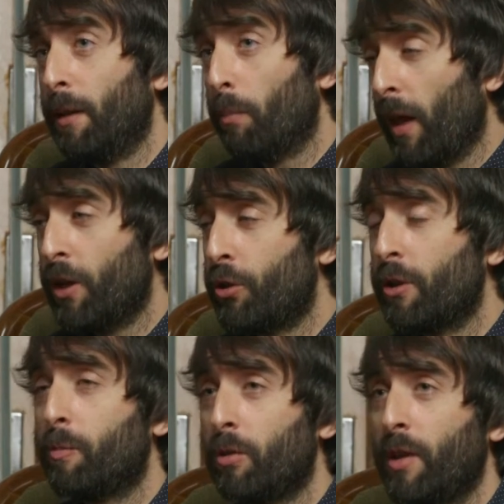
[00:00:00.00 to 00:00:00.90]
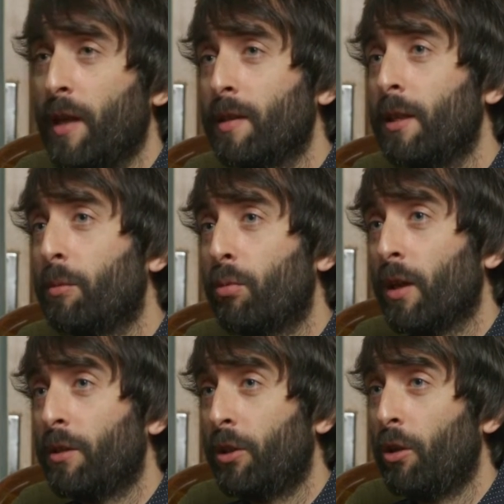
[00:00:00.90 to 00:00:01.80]
The pleasure is precisely the
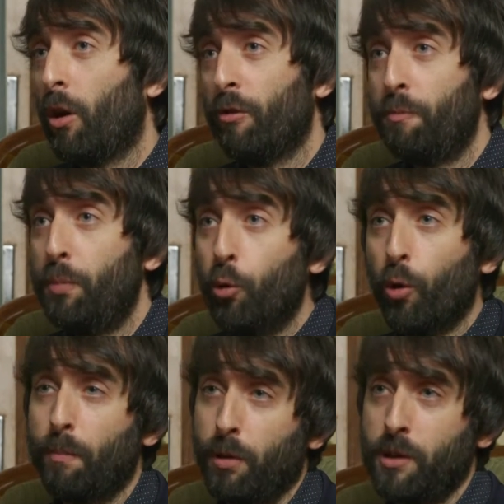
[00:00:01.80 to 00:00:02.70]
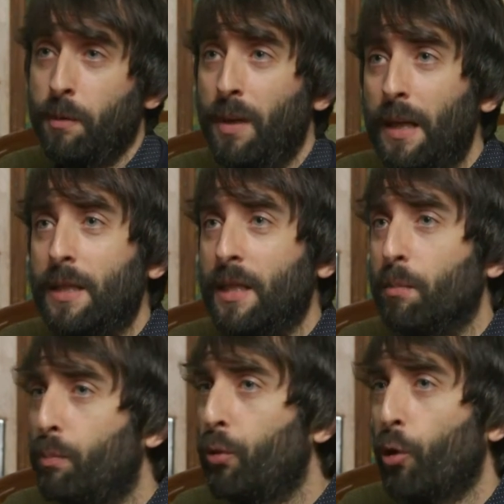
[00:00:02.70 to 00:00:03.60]
pleasure of pure possibility,
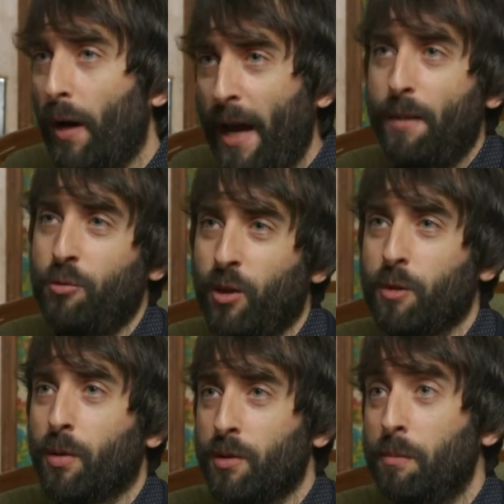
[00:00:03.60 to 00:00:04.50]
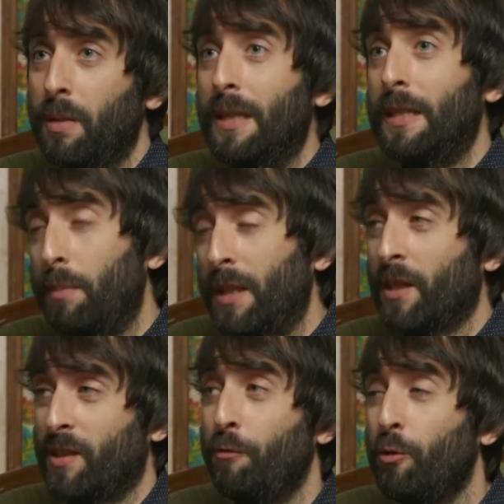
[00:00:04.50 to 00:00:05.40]
pure abstract possibility,
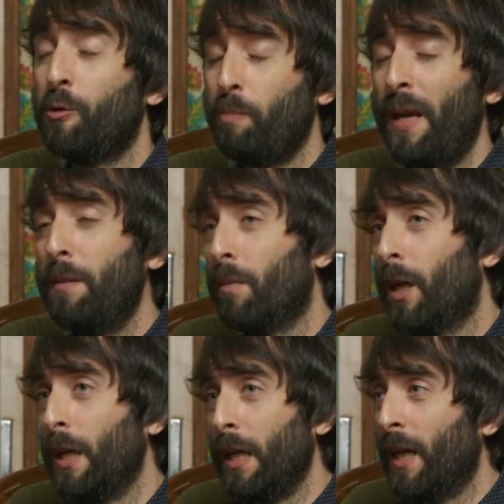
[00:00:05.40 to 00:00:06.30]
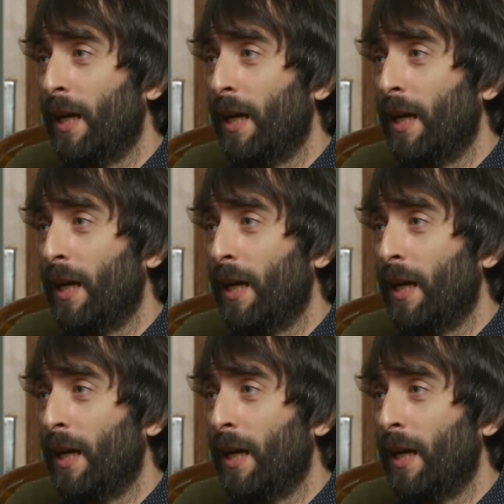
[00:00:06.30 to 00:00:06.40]
because if you spend money,